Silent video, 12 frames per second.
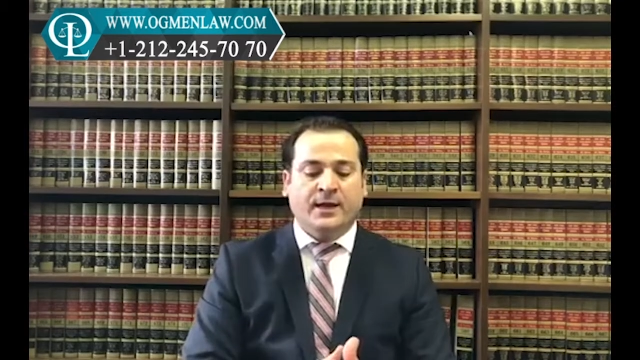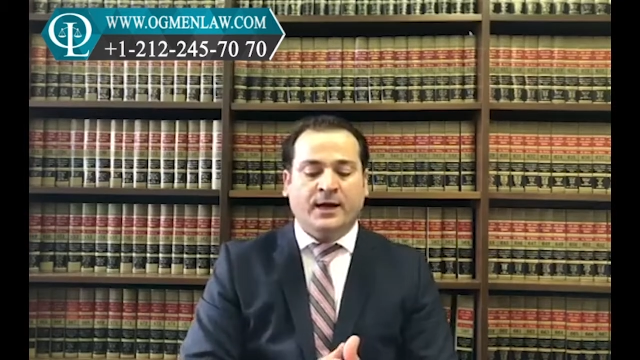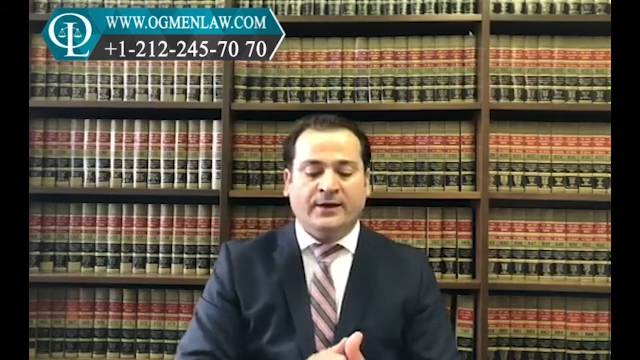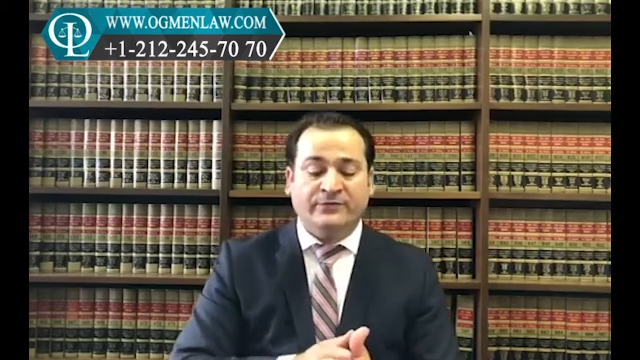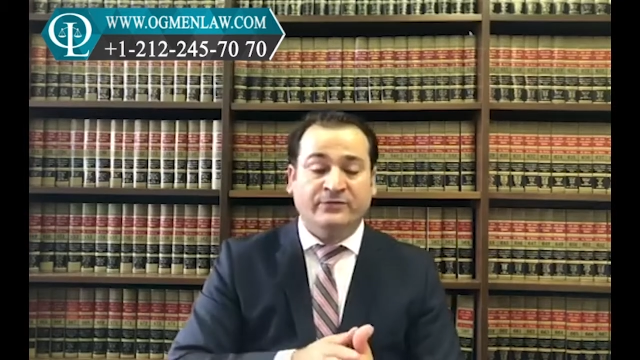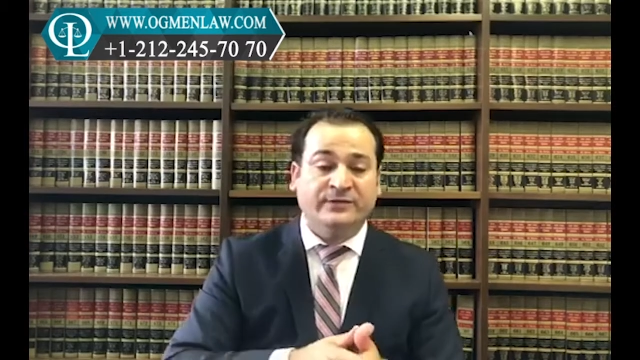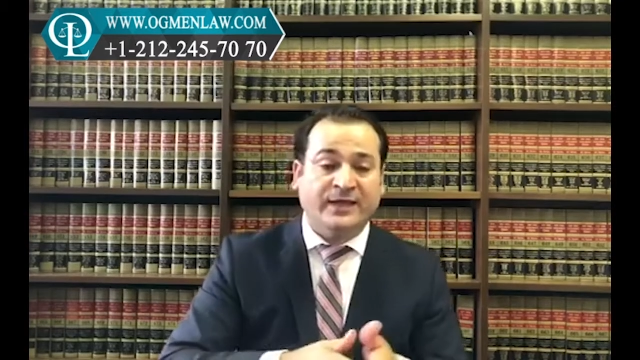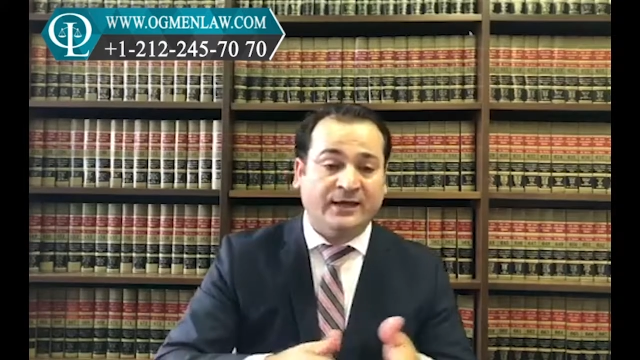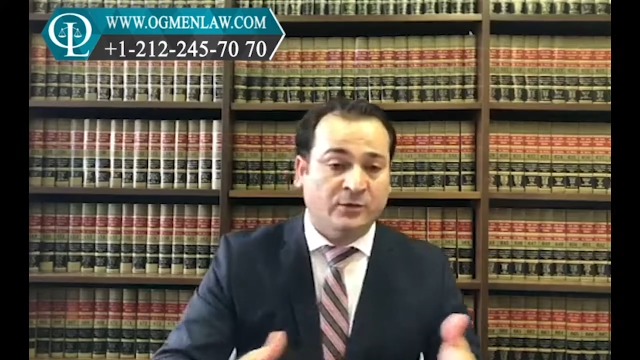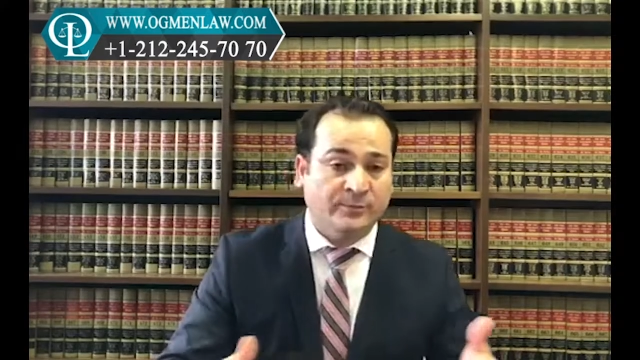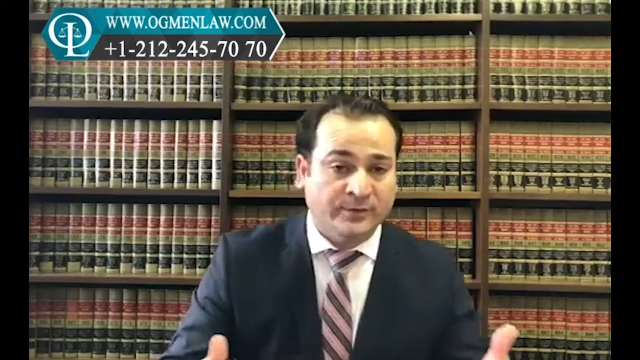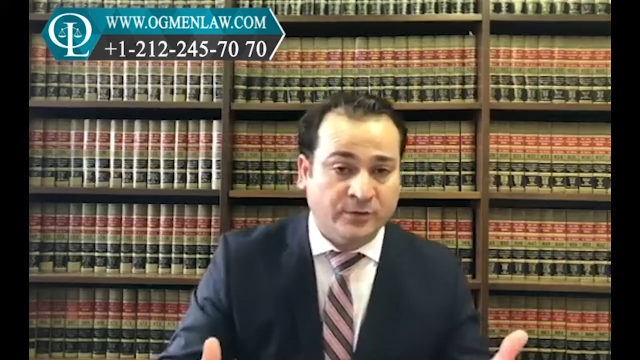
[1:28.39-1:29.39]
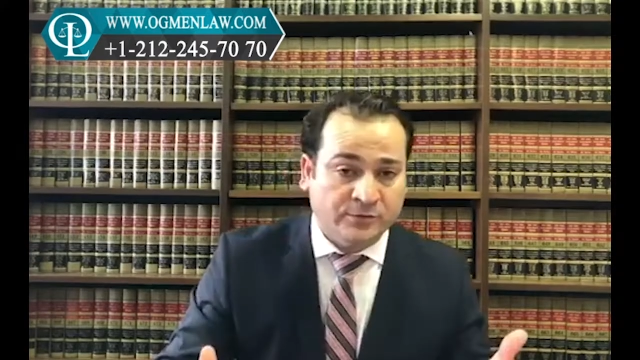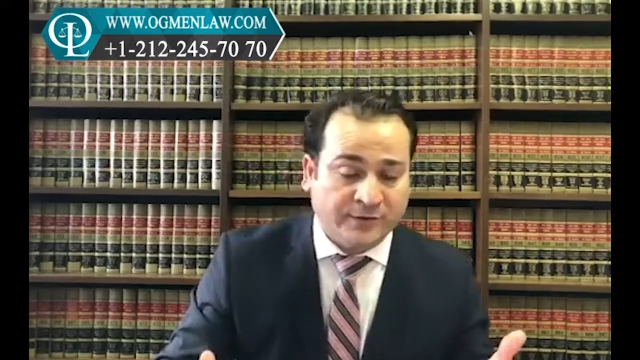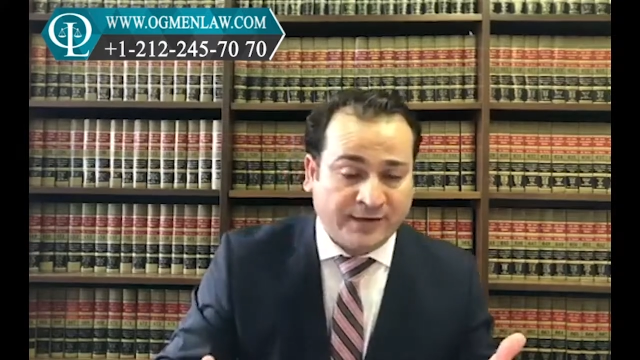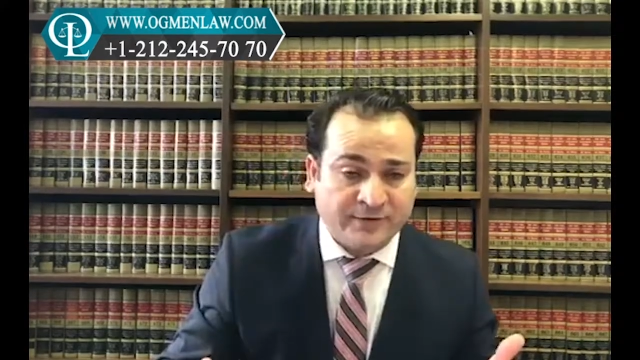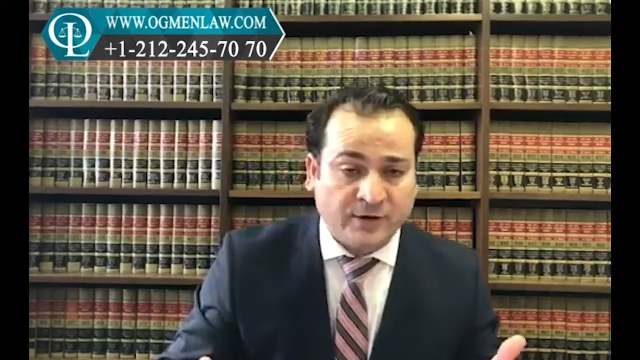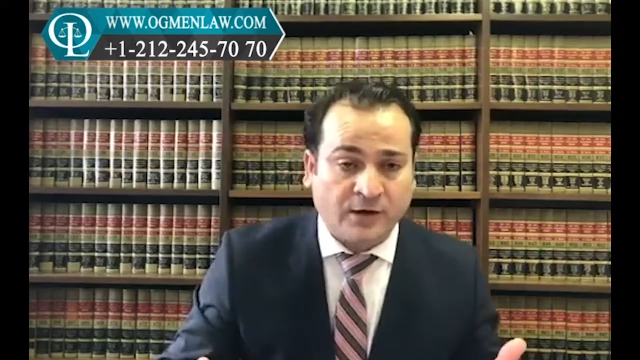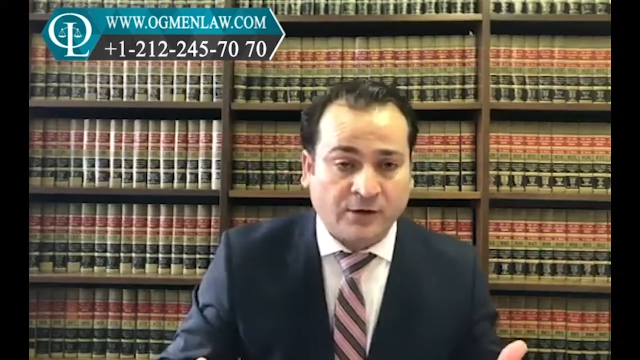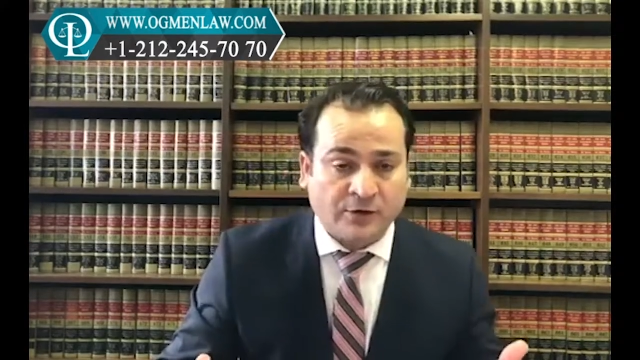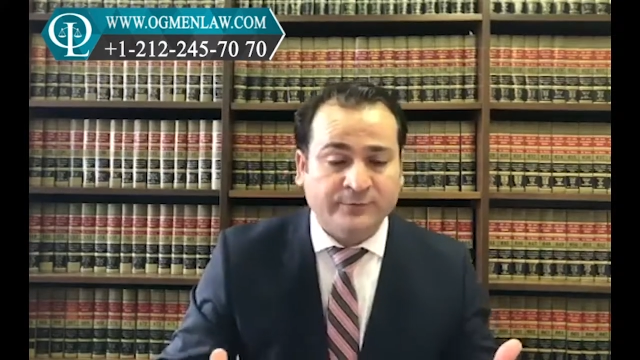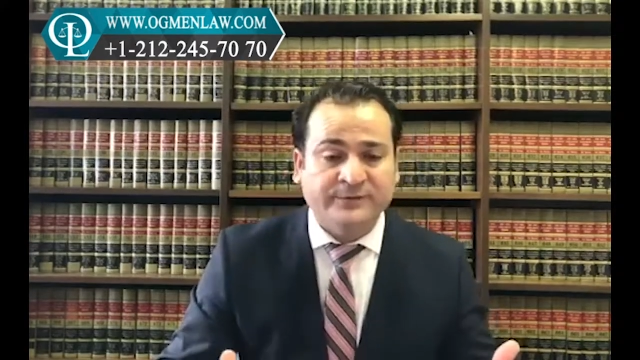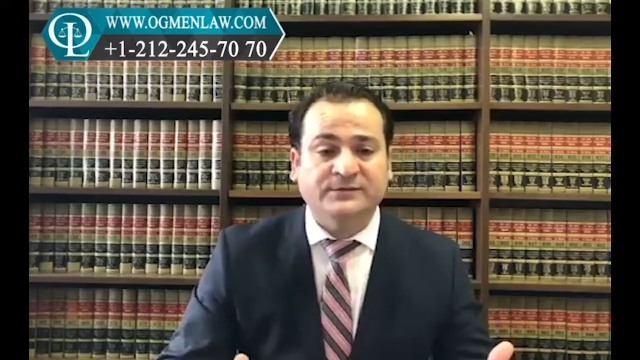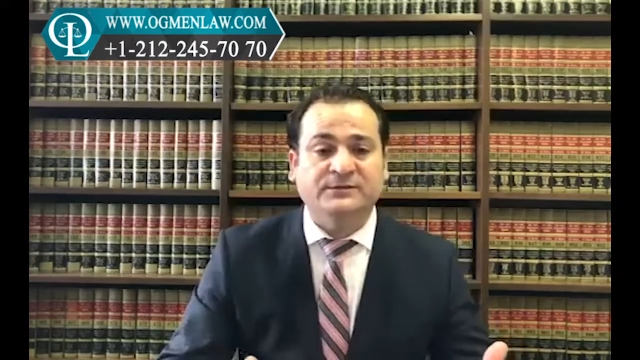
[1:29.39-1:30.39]
I think that could be great
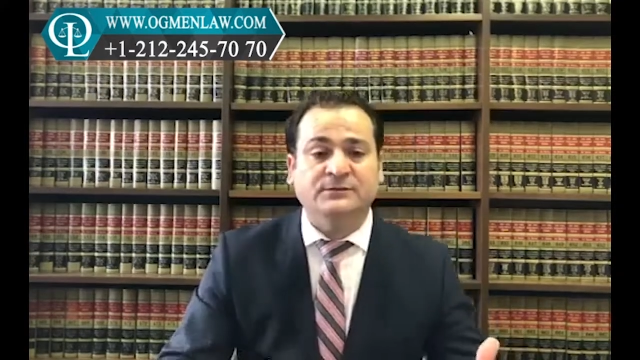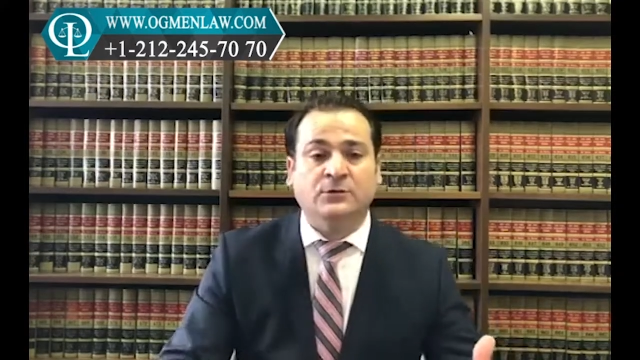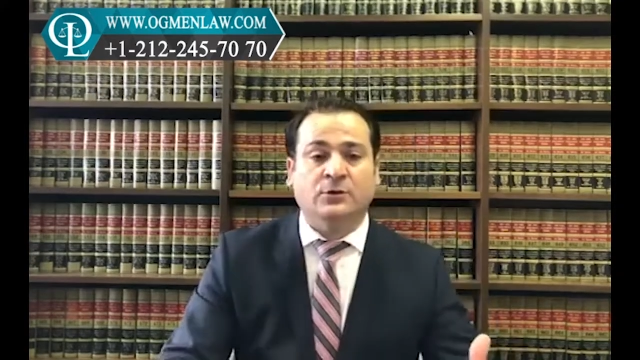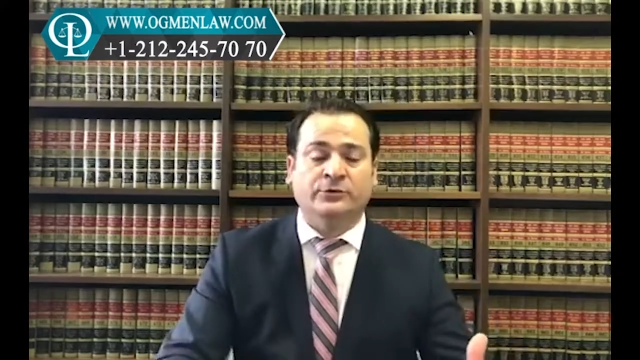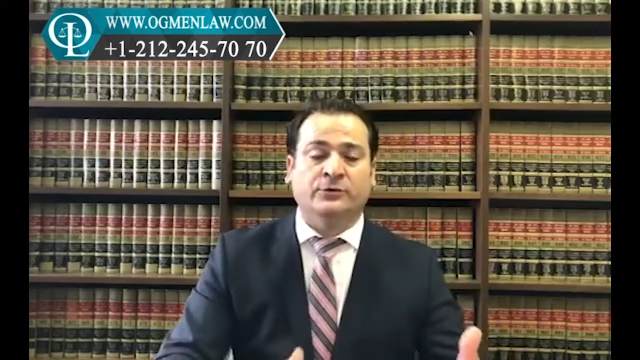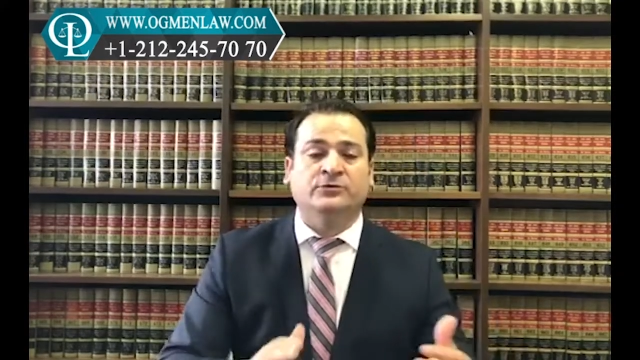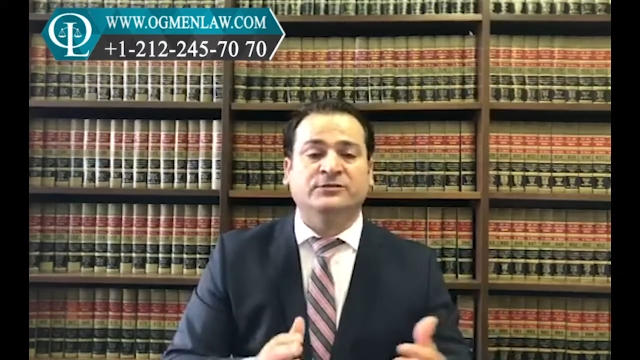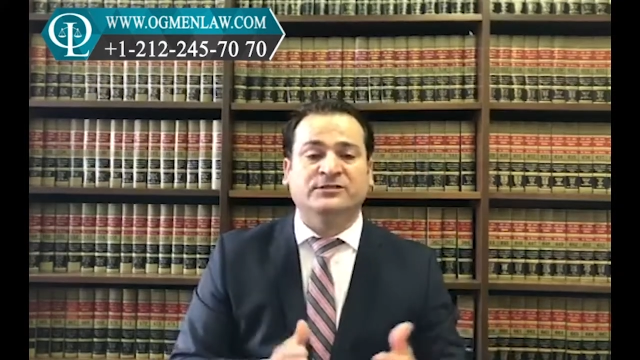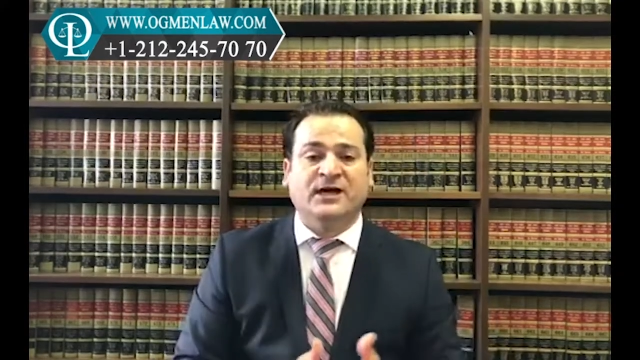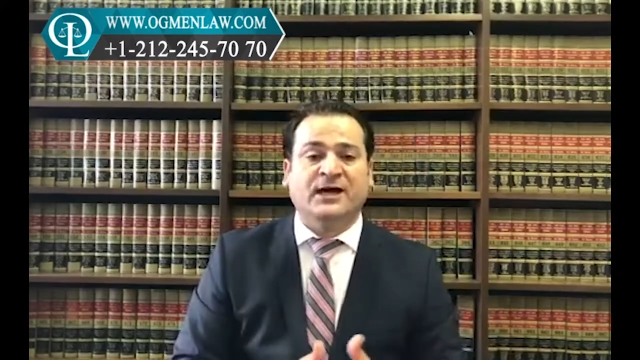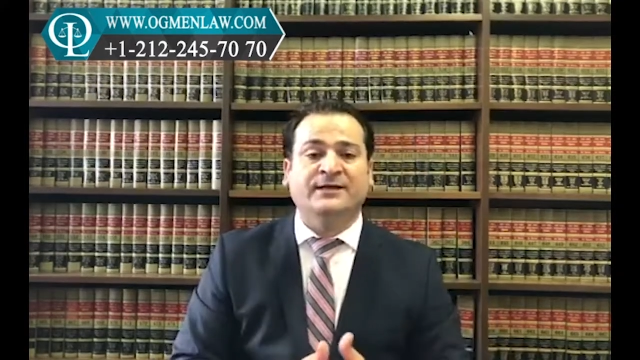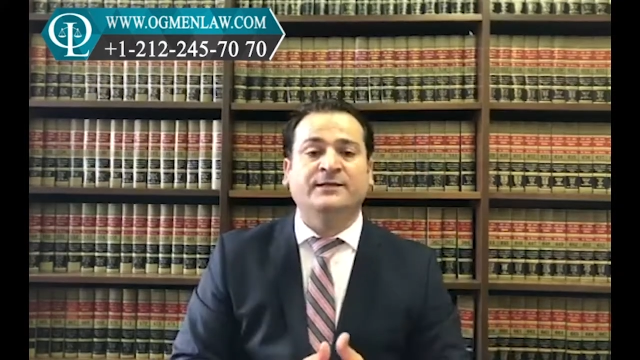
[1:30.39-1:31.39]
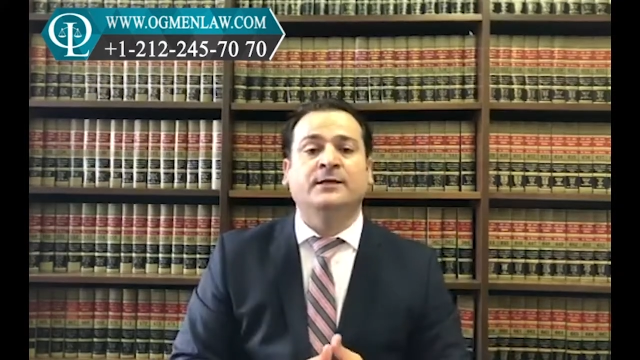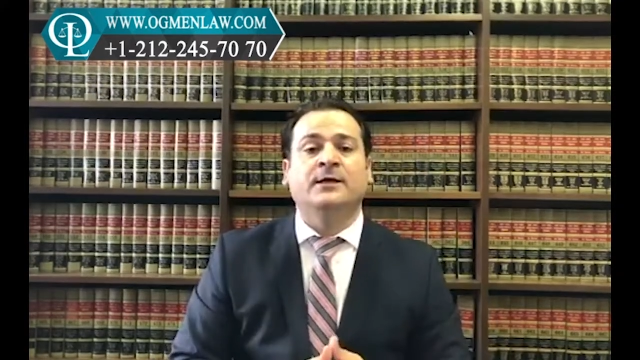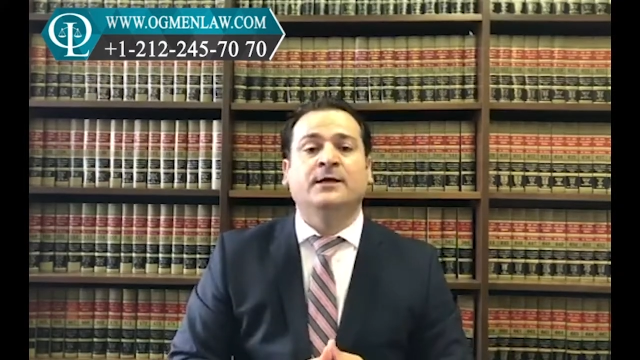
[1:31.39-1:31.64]
argument on your side